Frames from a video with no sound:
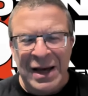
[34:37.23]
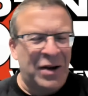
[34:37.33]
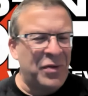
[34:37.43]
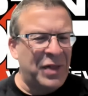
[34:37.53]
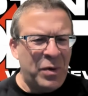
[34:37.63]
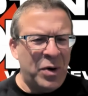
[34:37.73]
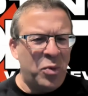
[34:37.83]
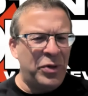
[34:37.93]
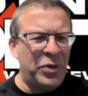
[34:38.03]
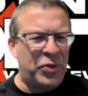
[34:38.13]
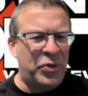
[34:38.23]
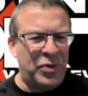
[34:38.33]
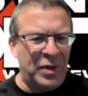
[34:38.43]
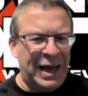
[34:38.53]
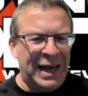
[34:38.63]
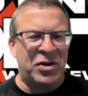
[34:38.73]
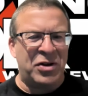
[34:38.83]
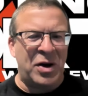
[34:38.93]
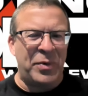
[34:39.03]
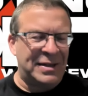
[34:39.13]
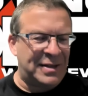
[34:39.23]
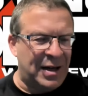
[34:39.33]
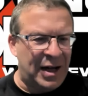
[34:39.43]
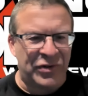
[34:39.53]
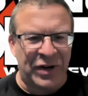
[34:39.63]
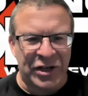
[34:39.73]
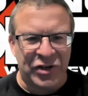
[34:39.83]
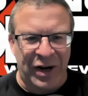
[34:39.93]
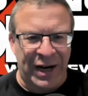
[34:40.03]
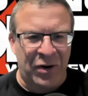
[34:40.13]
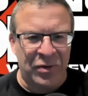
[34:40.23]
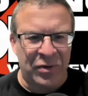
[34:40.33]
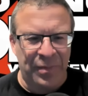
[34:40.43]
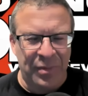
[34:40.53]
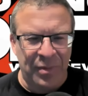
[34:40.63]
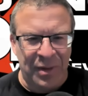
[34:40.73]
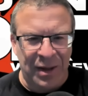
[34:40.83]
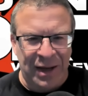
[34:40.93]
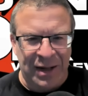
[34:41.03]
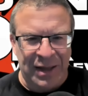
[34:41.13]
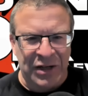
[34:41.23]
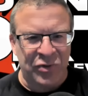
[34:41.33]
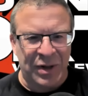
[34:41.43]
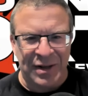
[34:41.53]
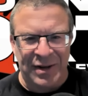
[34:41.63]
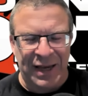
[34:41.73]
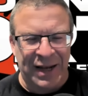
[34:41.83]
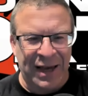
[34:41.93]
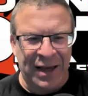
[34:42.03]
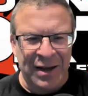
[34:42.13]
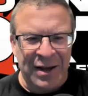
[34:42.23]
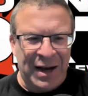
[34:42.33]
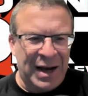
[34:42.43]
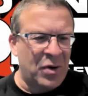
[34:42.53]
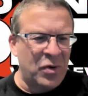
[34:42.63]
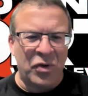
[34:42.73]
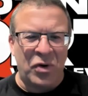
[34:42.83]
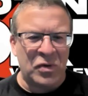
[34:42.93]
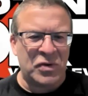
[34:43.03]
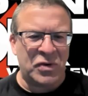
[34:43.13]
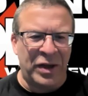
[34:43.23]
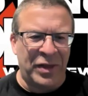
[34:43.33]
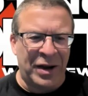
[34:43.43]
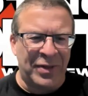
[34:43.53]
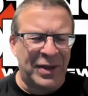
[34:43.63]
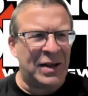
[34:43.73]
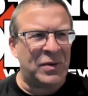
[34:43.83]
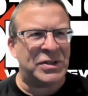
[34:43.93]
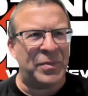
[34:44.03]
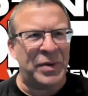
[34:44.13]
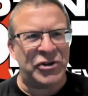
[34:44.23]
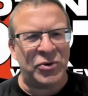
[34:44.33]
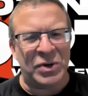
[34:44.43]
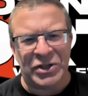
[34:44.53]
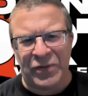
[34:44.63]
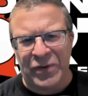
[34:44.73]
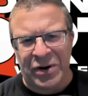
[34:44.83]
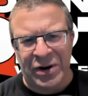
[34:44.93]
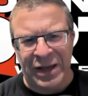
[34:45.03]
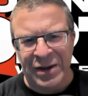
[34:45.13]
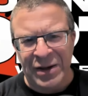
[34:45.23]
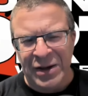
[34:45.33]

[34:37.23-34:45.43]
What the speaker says: Now, they were with AEW. I guess the contracts ran out and they just went to TNA. I don't know the whole story there. I think there was some issue with Jeff Hardy